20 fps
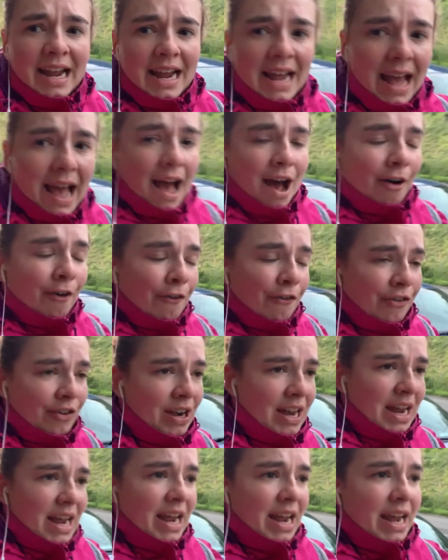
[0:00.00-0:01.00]

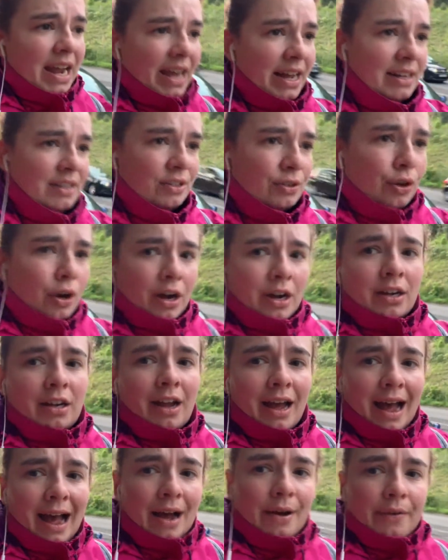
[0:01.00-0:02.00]
healthily and try and
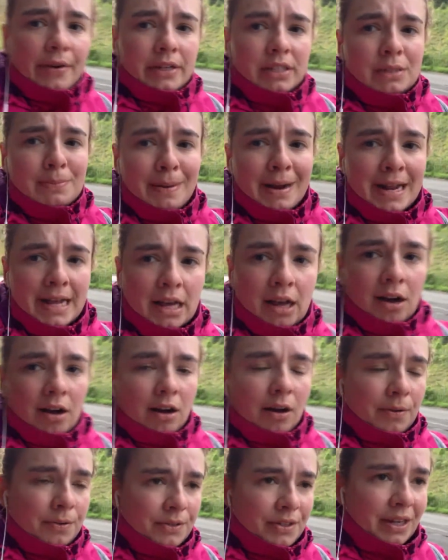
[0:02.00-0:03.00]
cut out as many
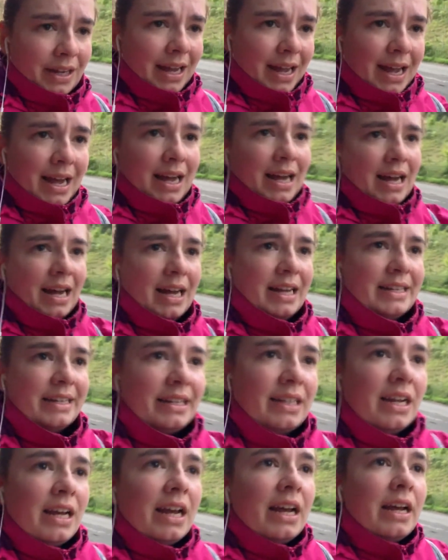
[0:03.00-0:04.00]
carbs as I can
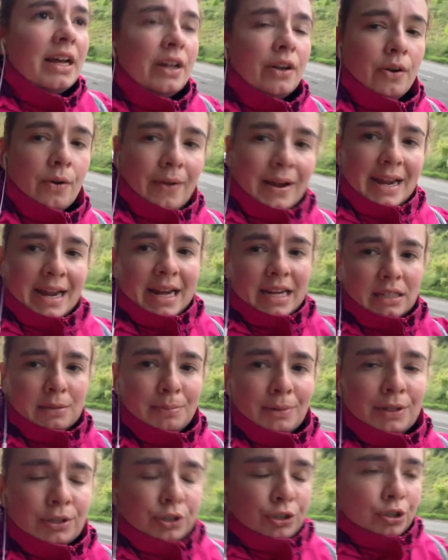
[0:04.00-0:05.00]
and not eat as
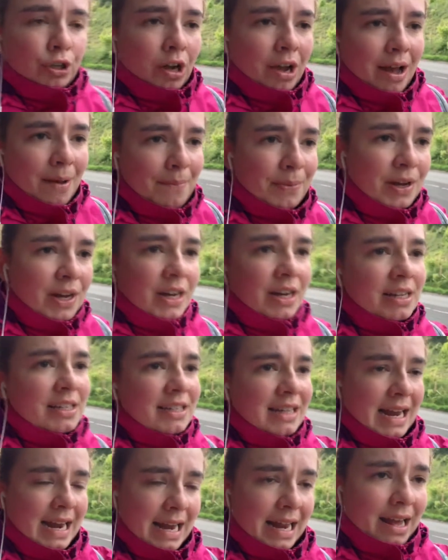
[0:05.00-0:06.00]
much sugar, because
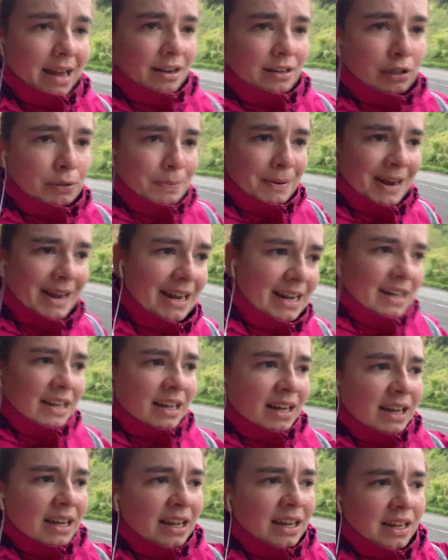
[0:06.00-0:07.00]
lately I've just been,
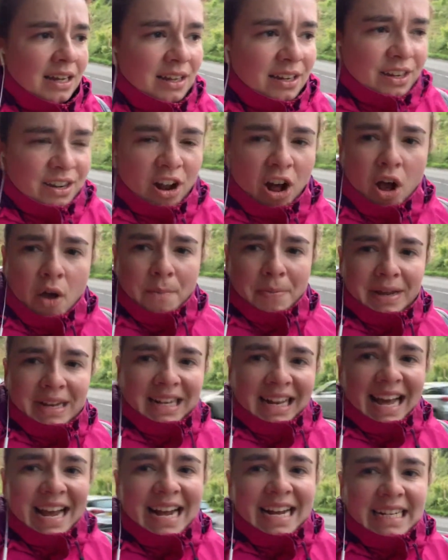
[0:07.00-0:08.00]
you know, being
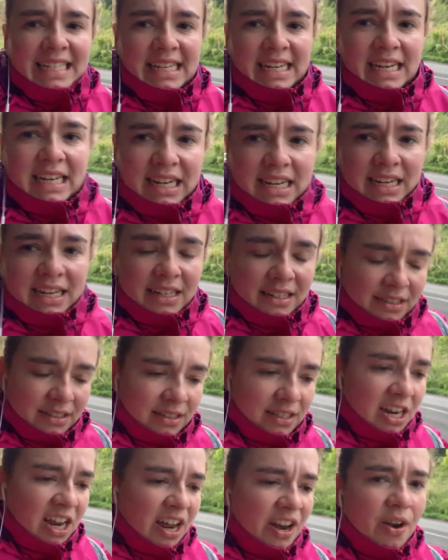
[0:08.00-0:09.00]
lazy
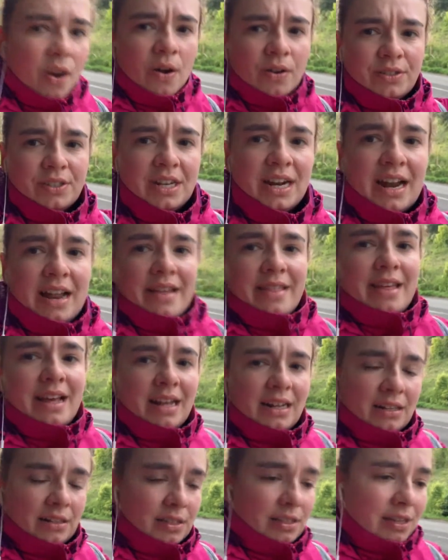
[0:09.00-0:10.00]
and not doing
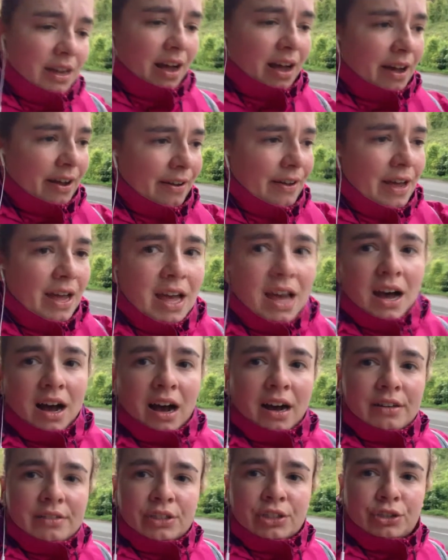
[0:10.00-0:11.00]
anything. So
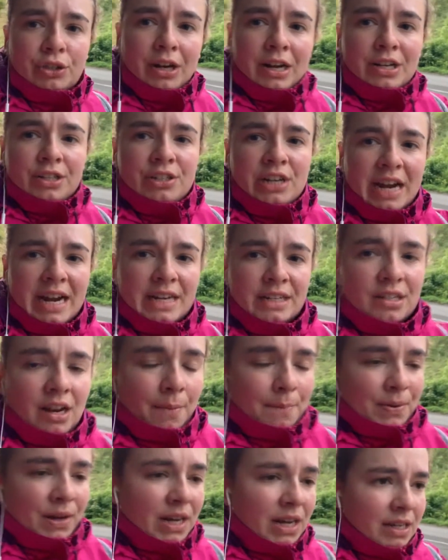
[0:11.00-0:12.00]
I'm gonna try and change
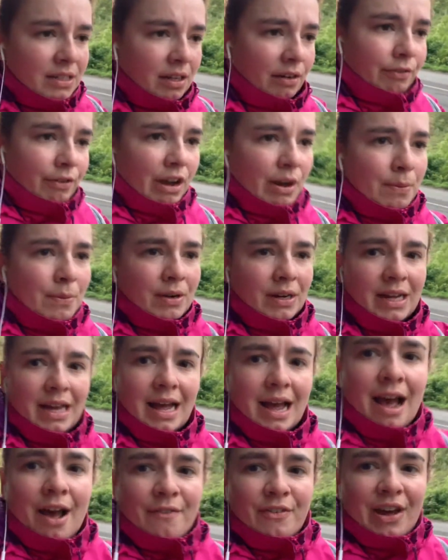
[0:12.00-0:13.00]
that, because I really want to
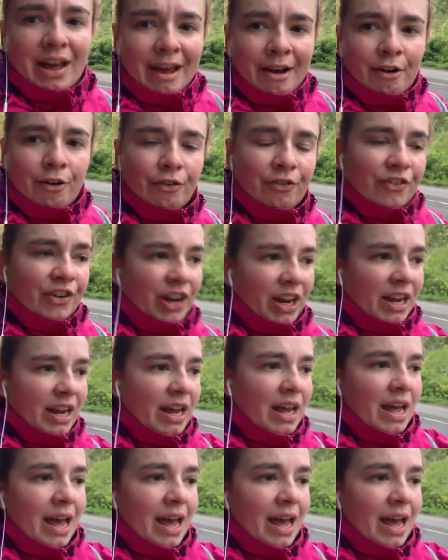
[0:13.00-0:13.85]
have a healthier